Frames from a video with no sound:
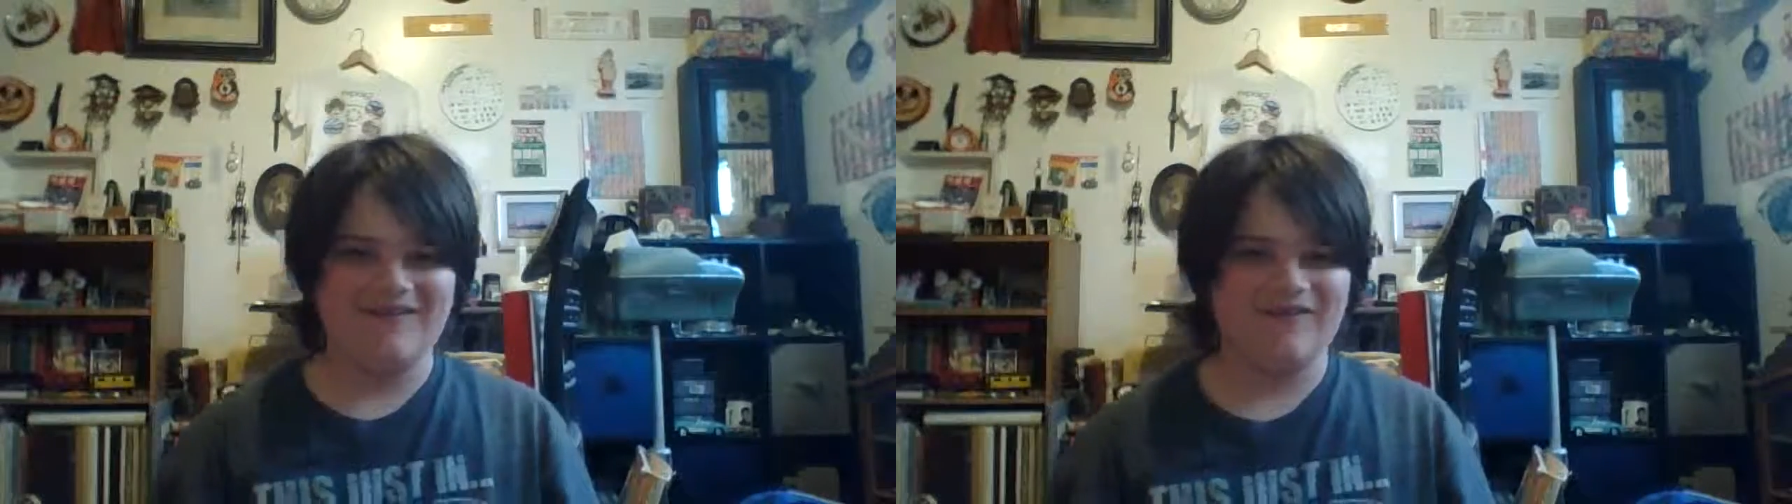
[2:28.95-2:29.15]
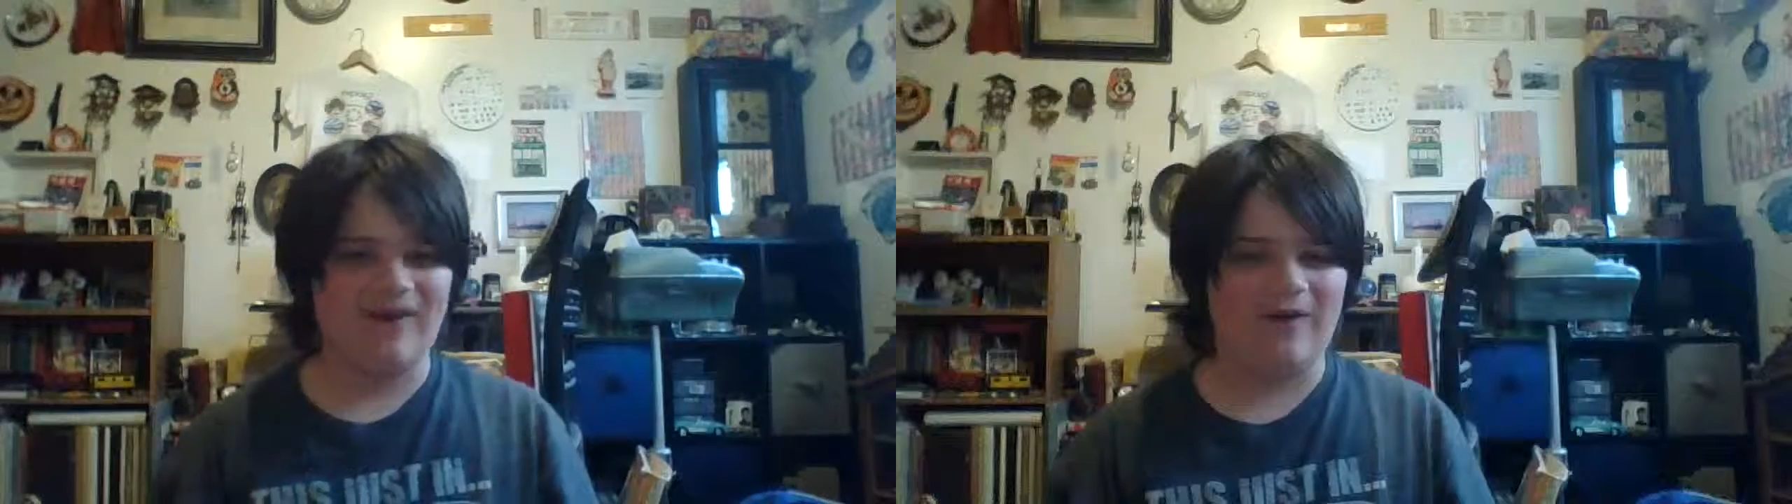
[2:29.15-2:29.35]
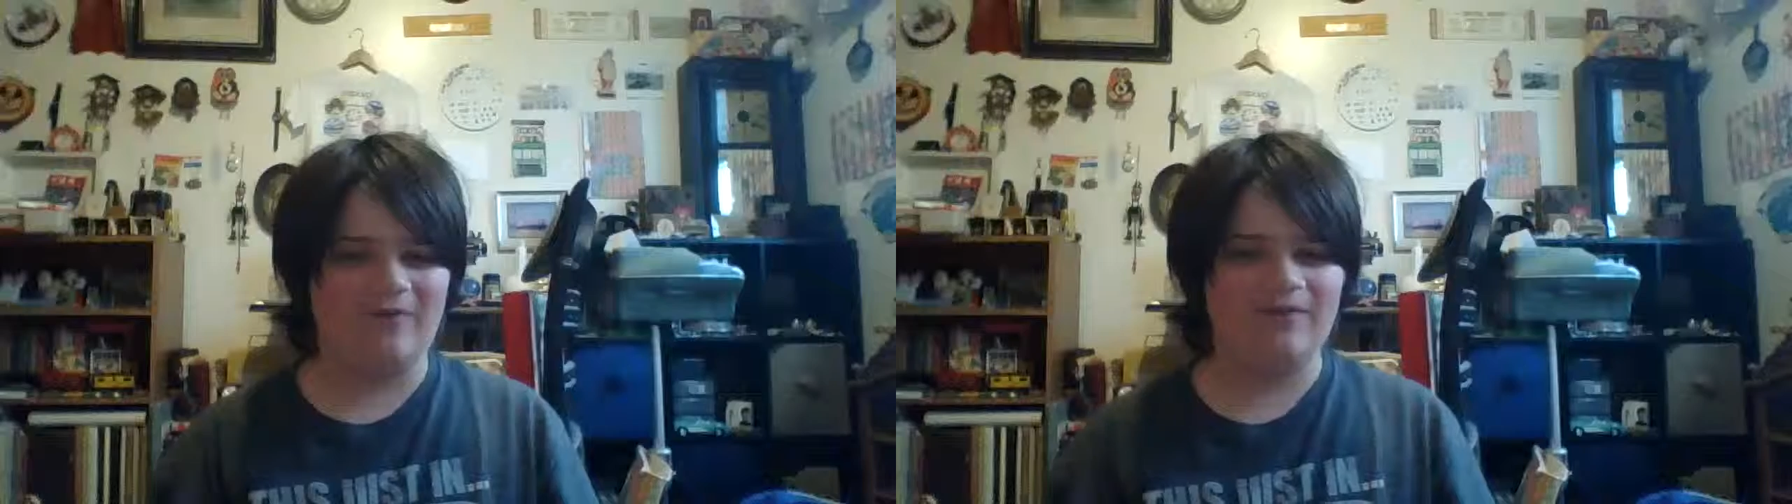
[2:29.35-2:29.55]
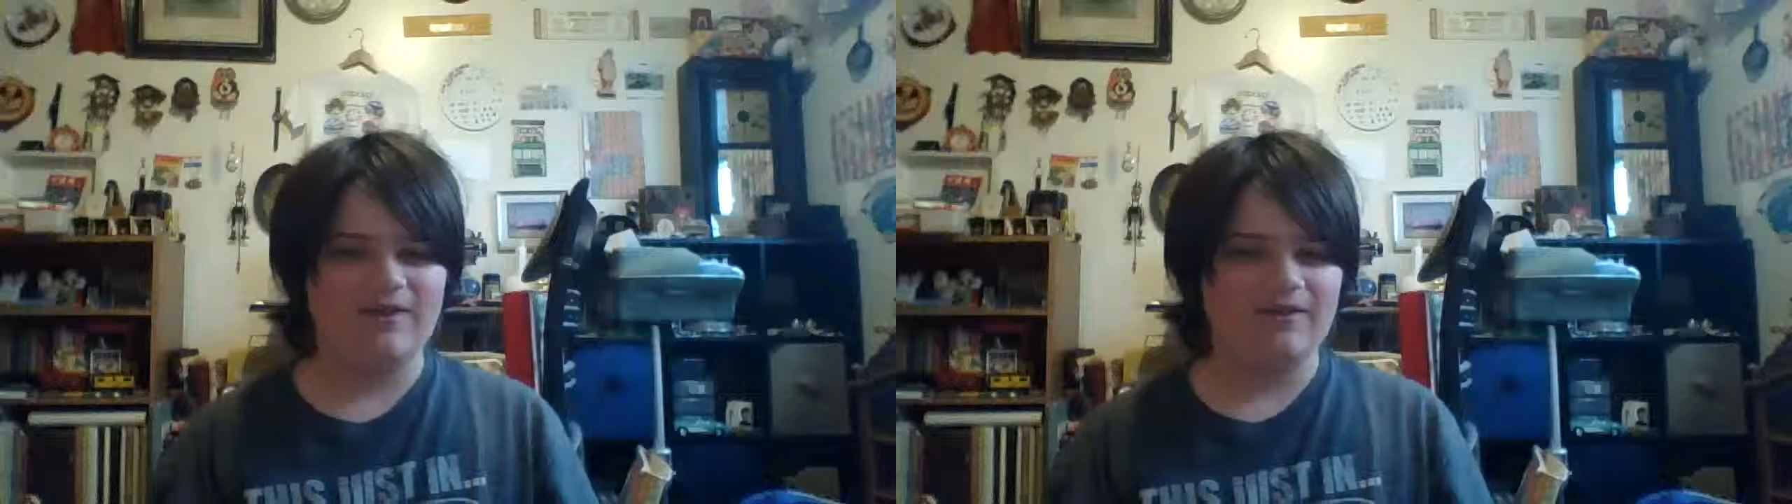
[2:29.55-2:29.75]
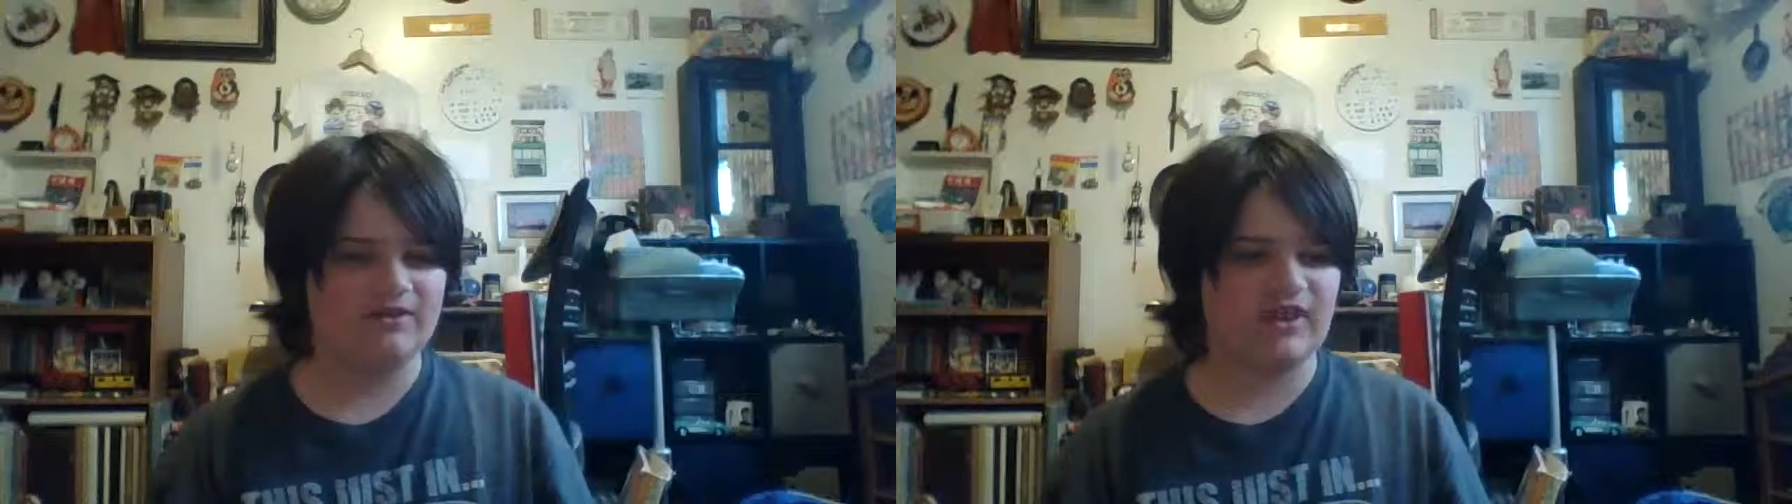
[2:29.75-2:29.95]
from
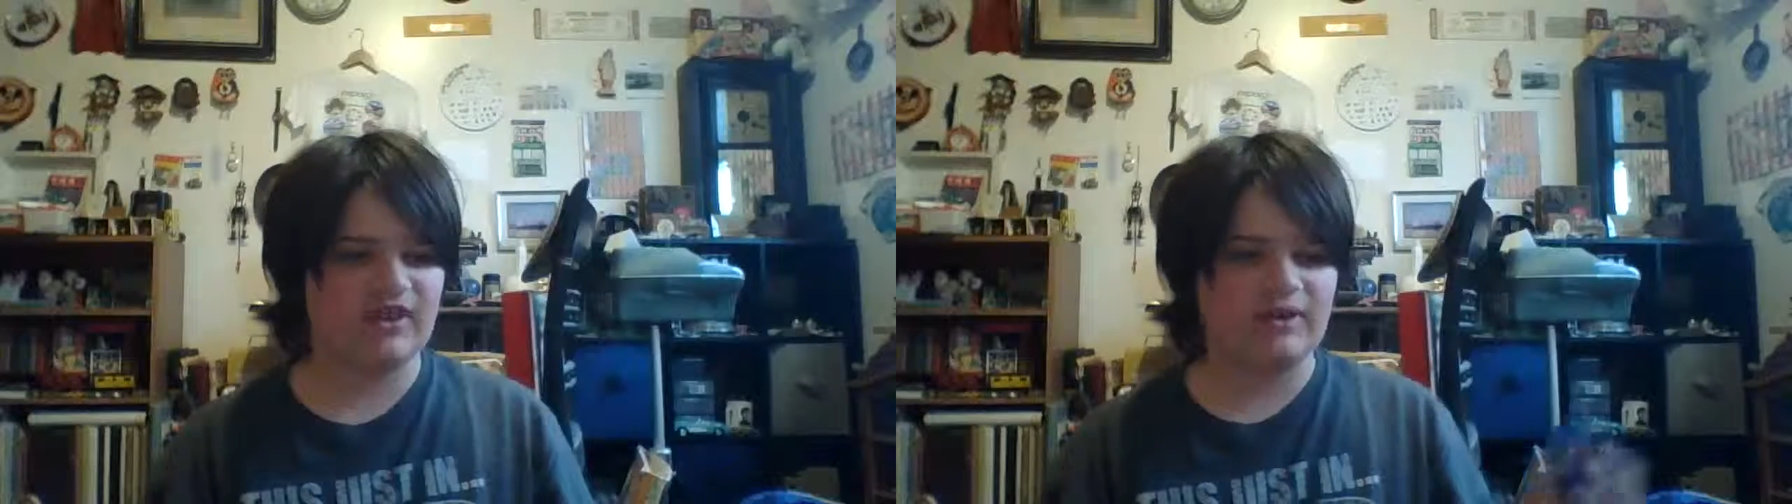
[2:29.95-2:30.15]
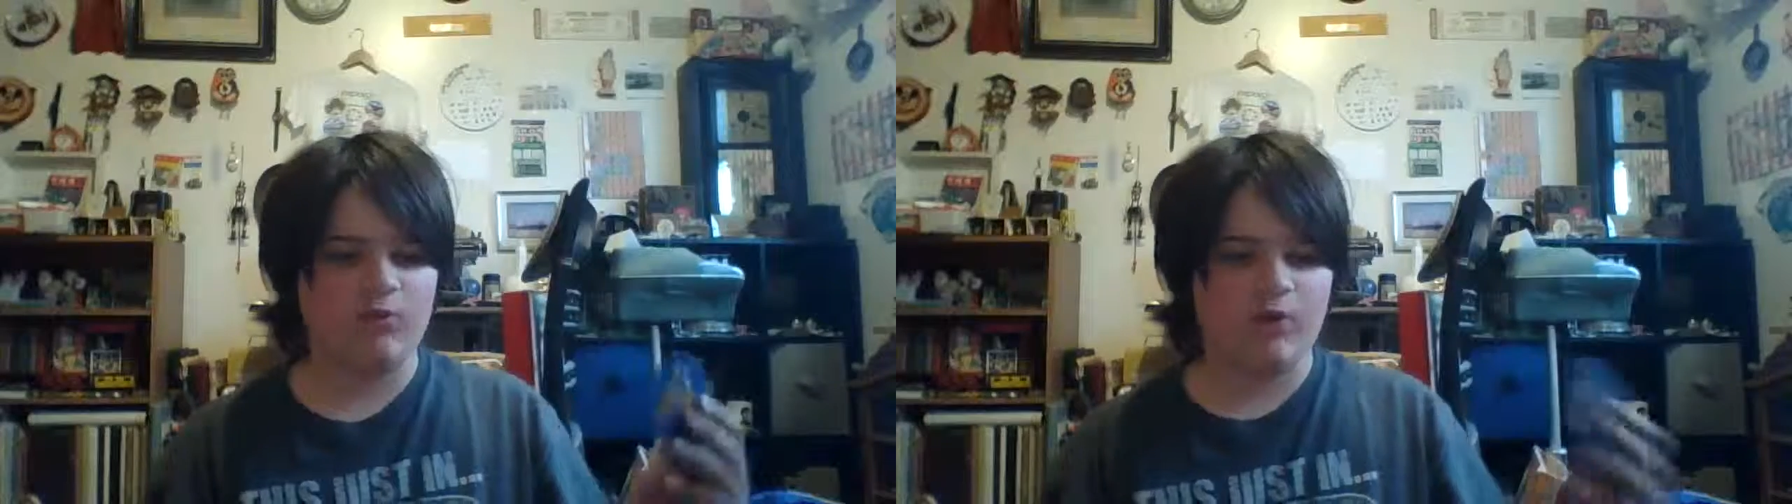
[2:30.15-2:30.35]
the Second